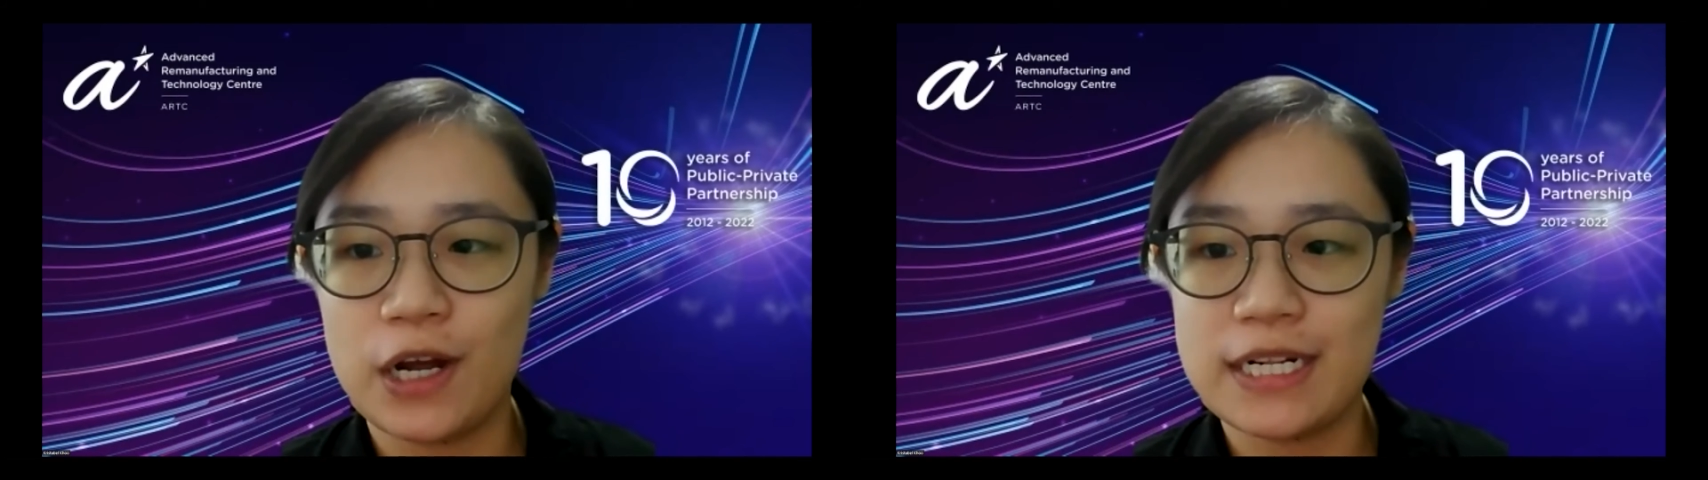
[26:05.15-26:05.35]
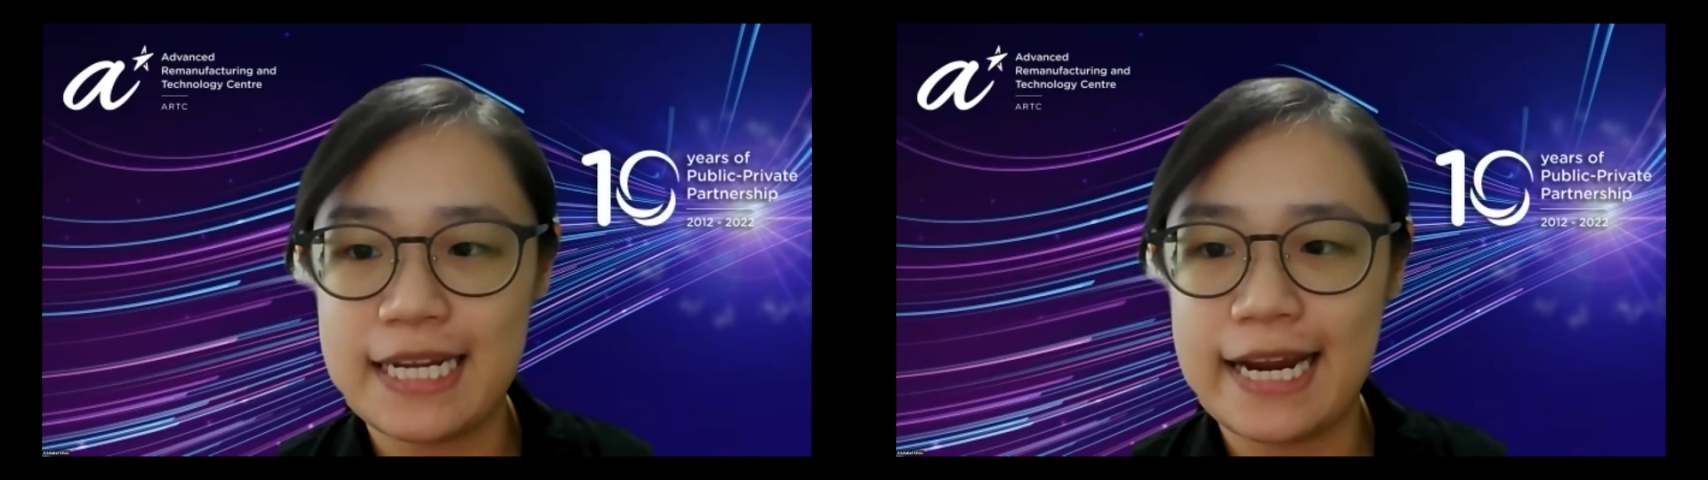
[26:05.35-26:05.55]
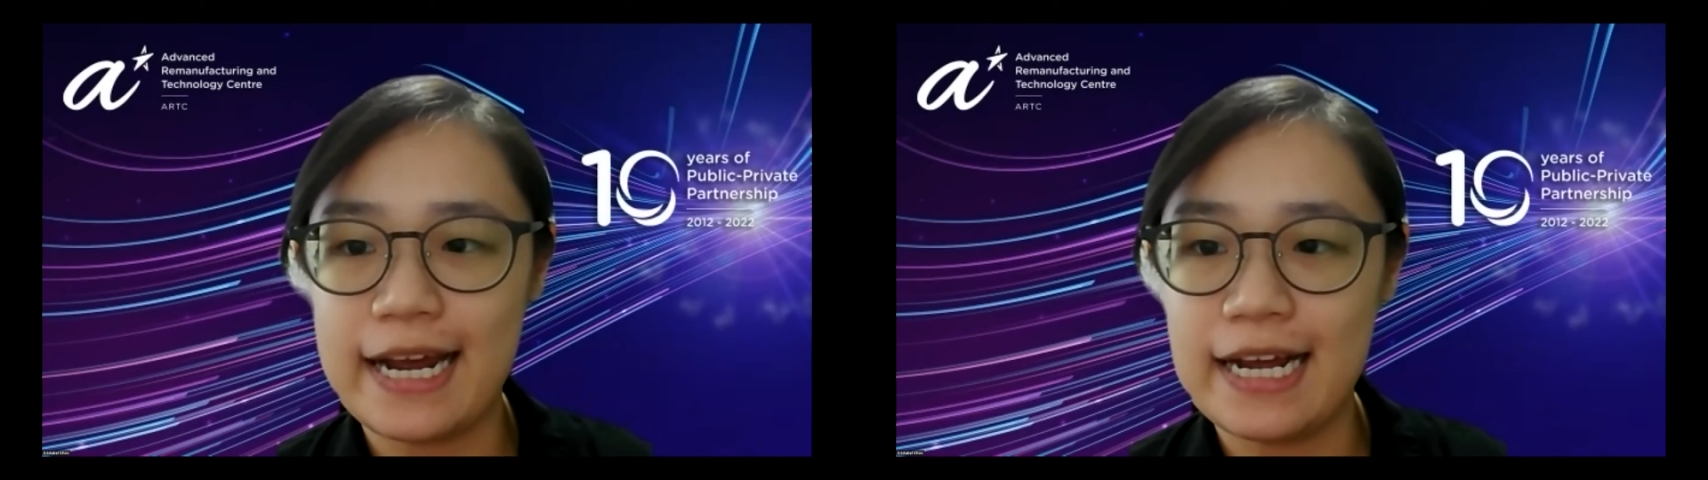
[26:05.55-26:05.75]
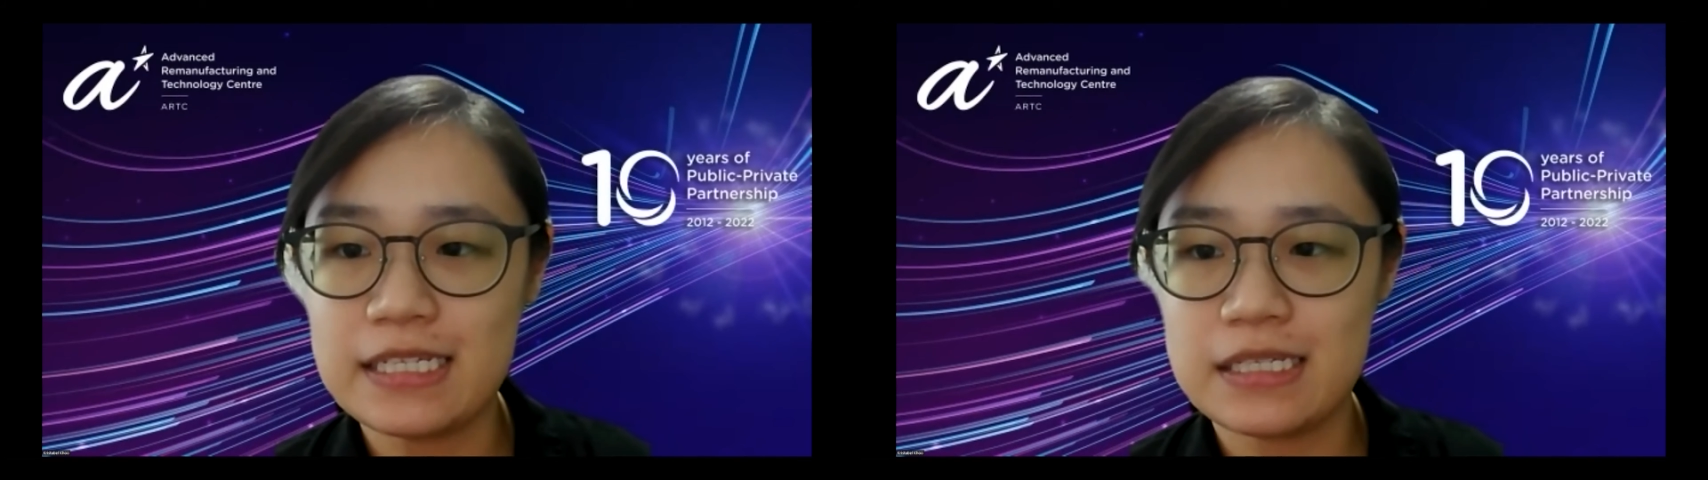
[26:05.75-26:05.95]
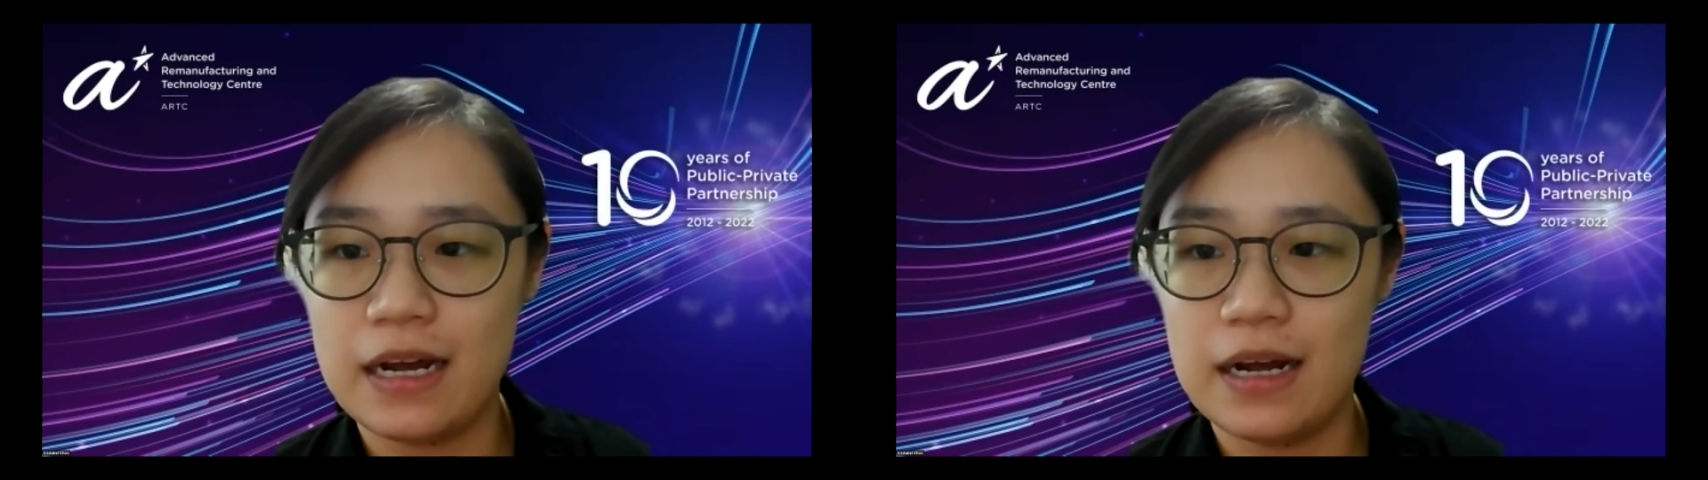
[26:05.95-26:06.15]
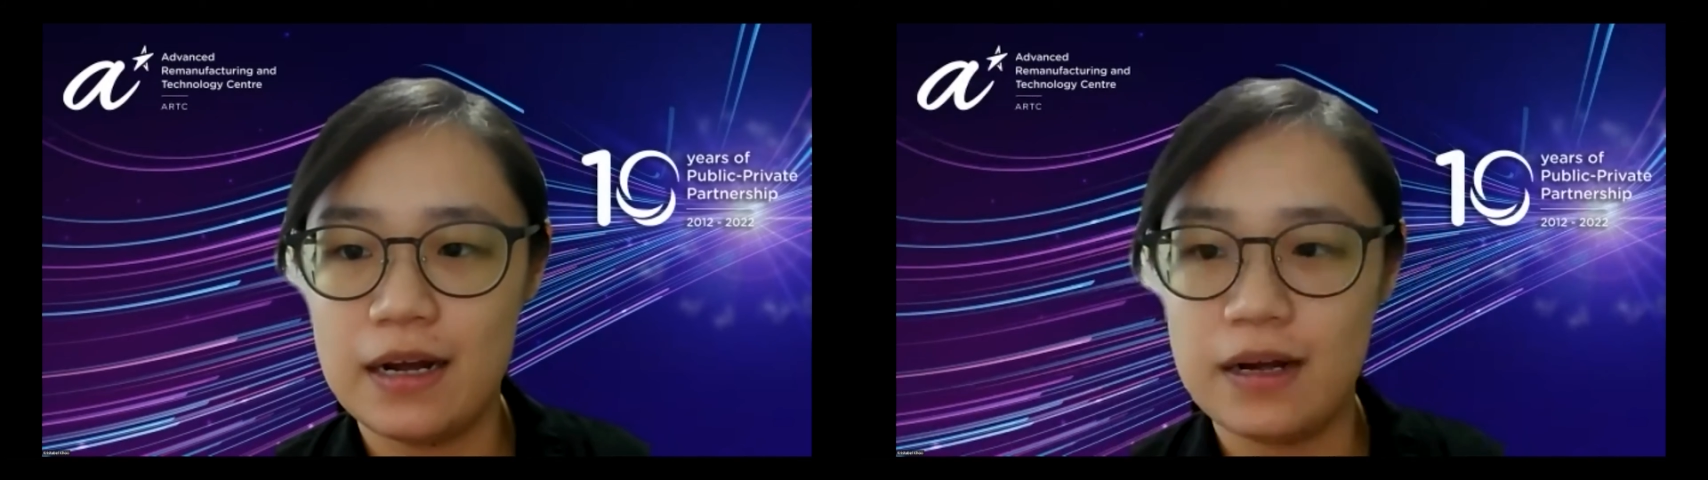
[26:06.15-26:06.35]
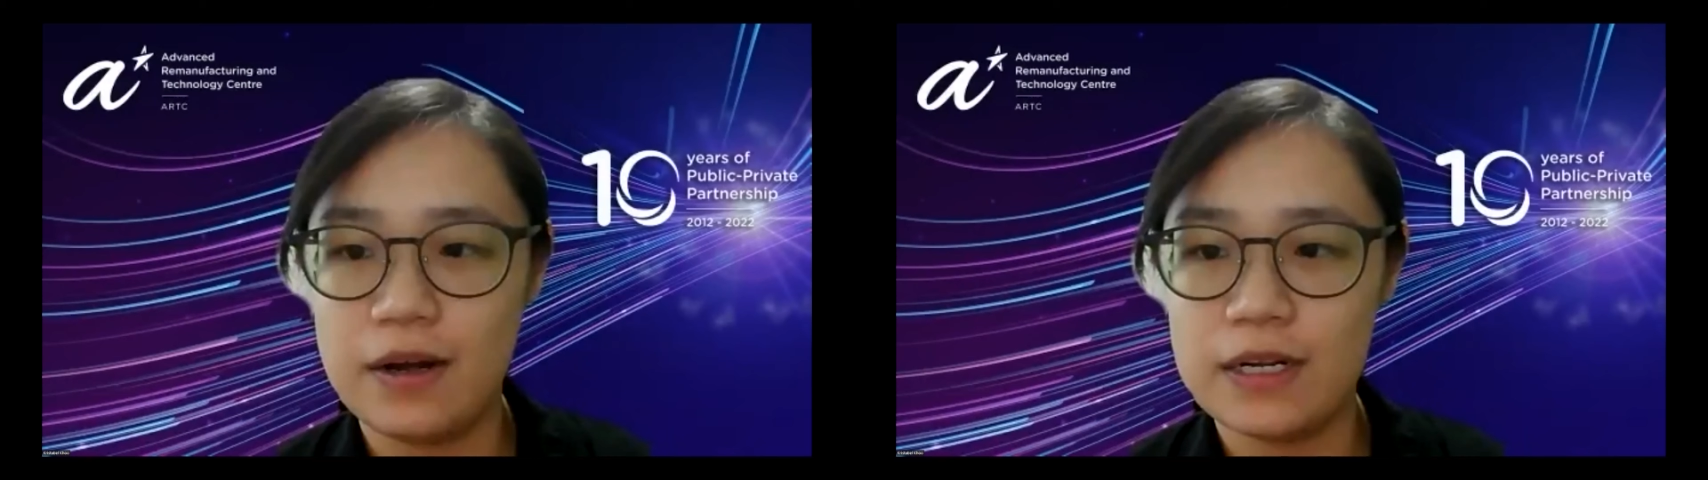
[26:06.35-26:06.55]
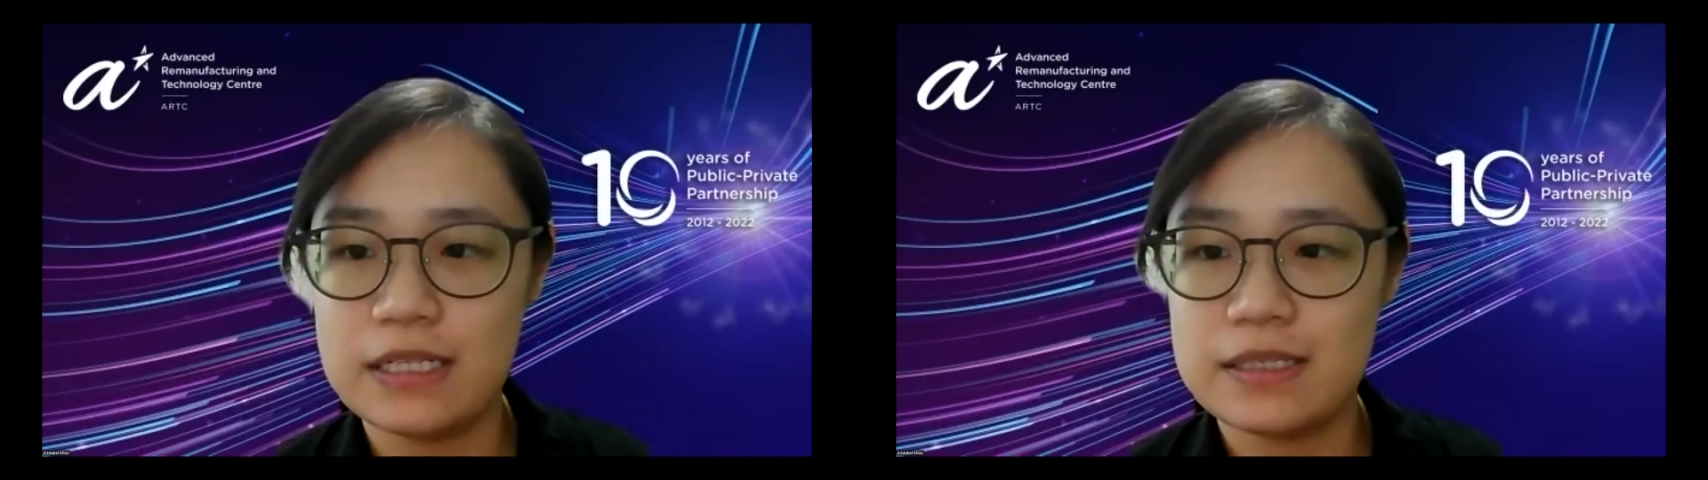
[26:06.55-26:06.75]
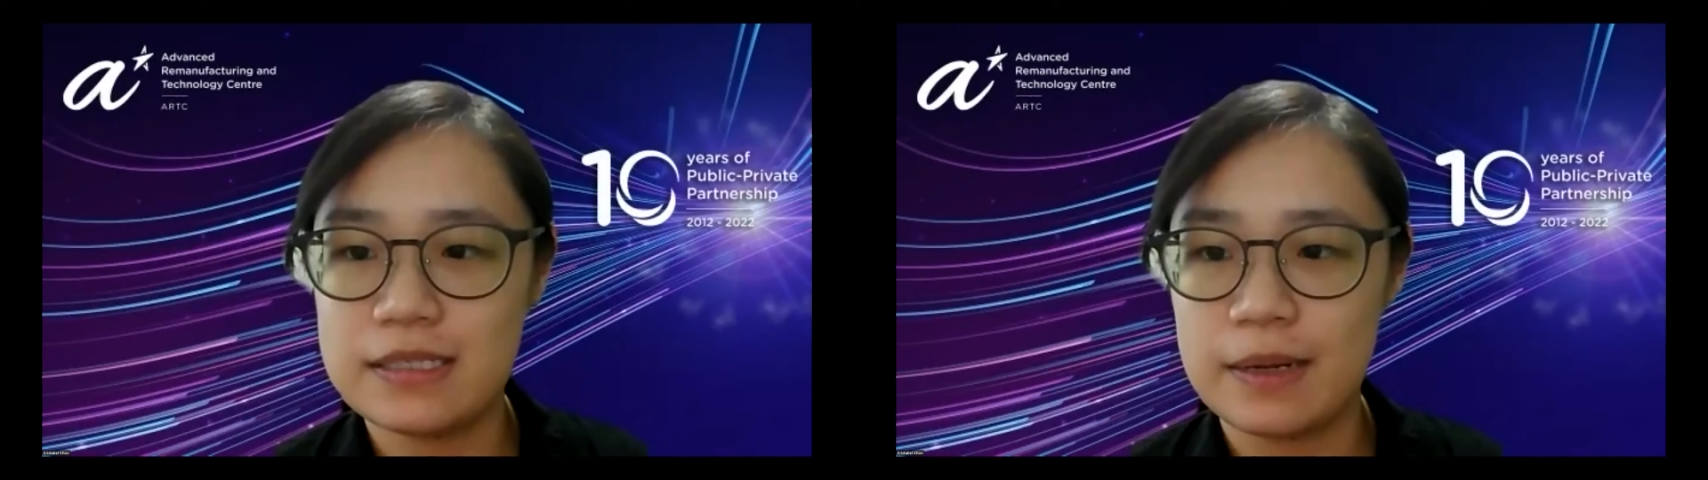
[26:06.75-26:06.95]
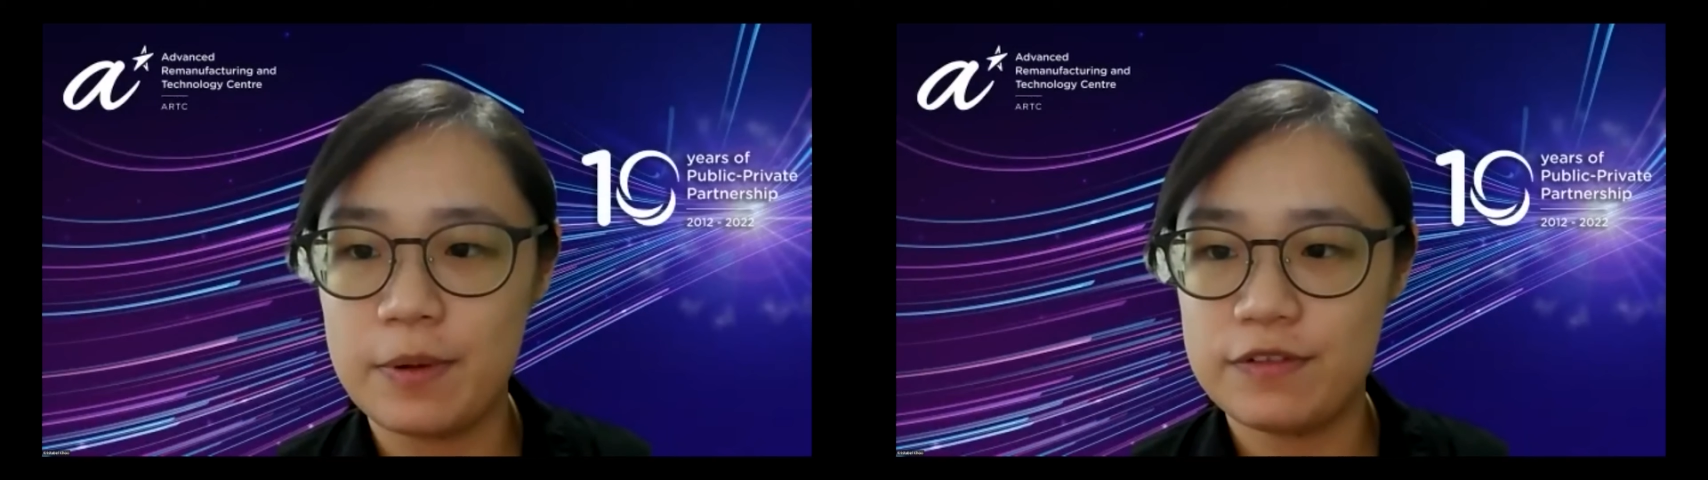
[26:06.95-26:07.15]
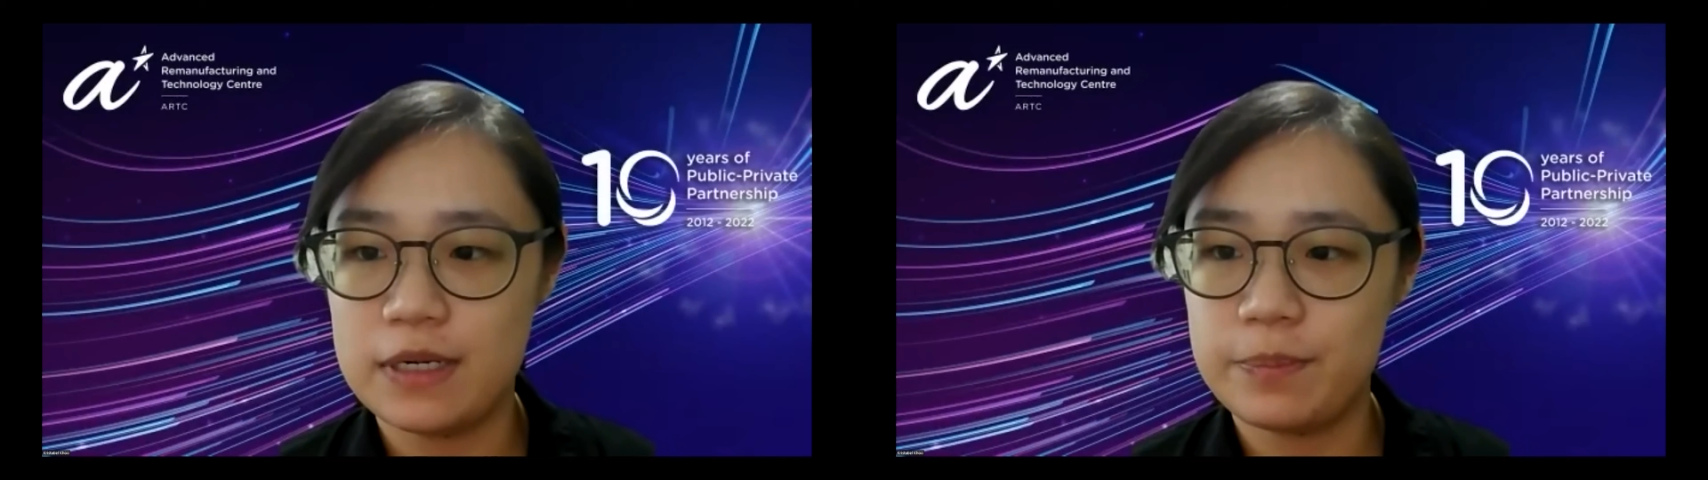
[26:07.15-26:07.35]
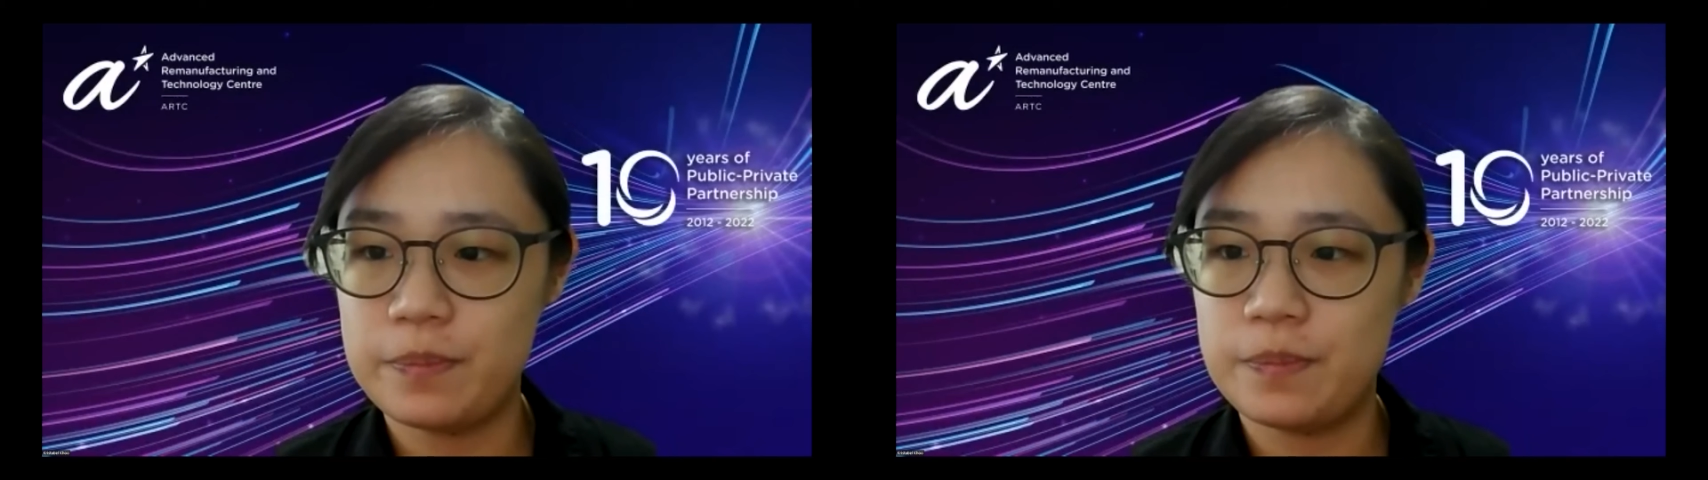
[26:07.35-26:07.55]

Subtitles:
contact us on some of the